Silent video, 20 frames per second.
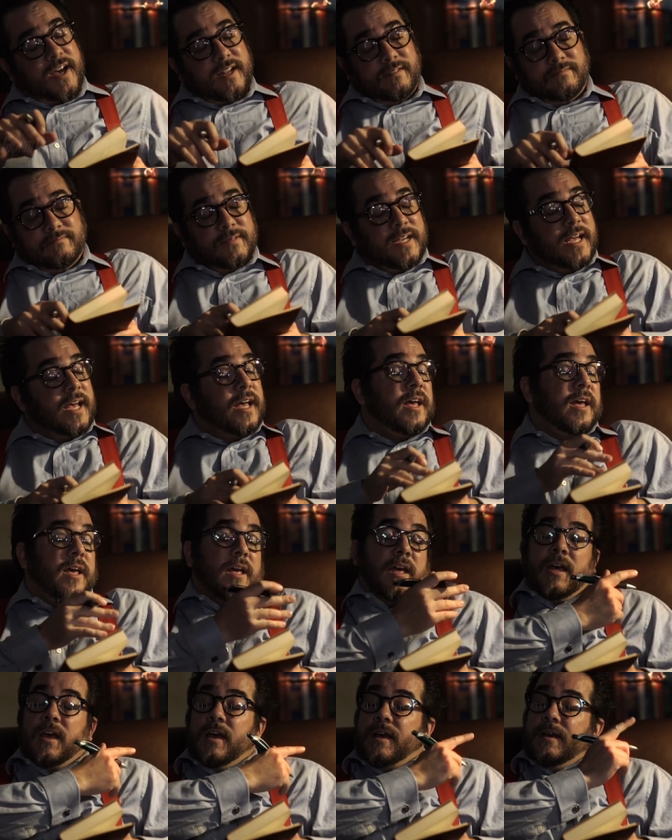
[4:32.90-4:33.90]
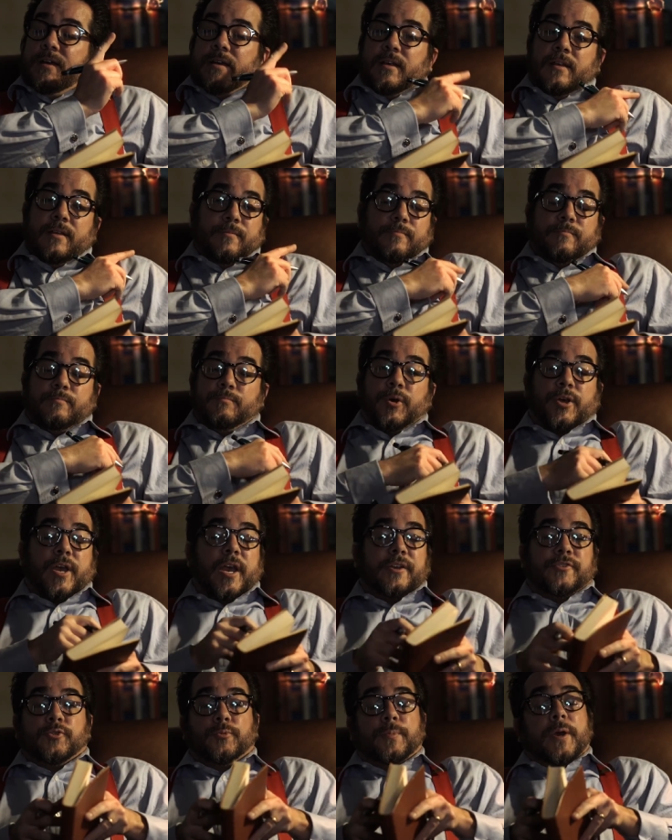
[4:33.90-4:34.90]
fine.
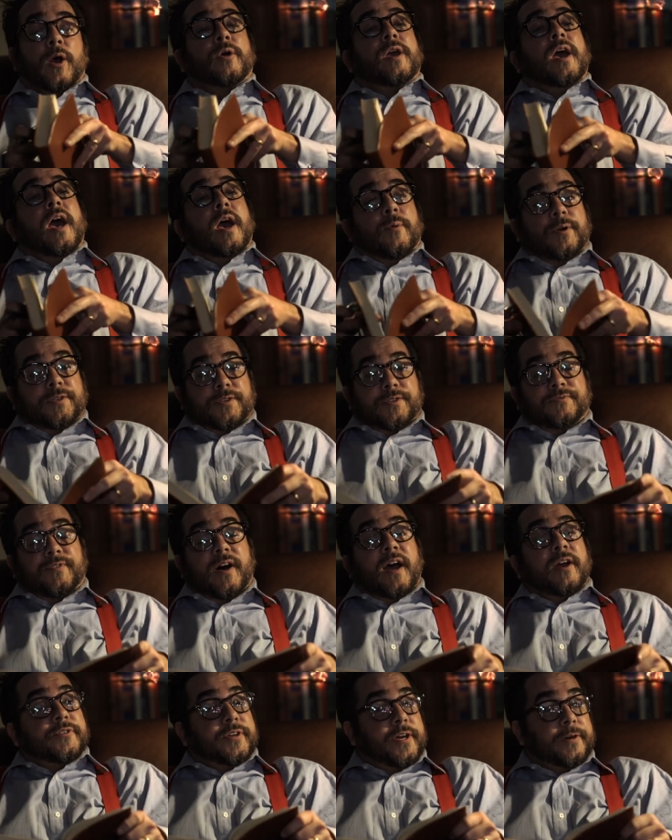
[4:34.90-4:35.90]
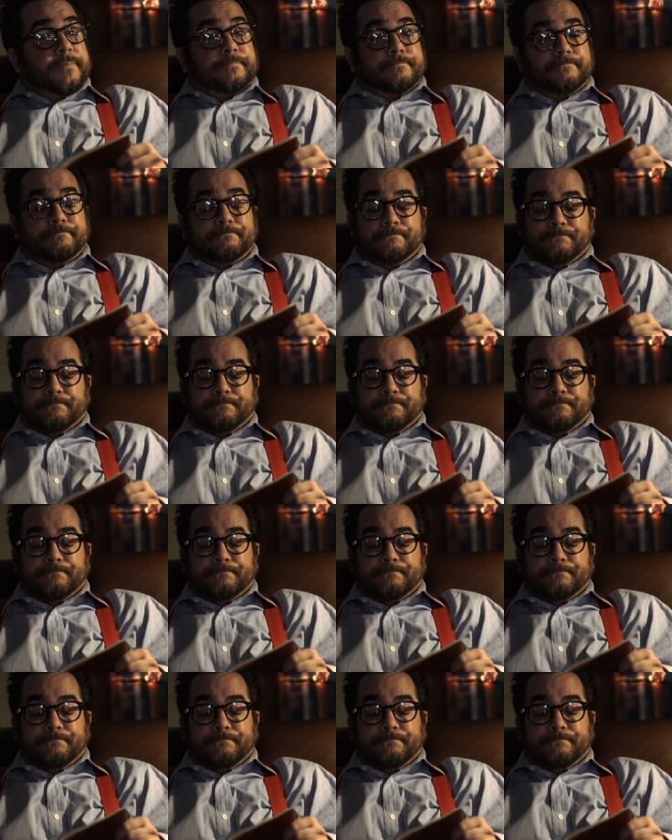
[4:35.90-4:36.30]
Bookcases will be okay once the fire's out.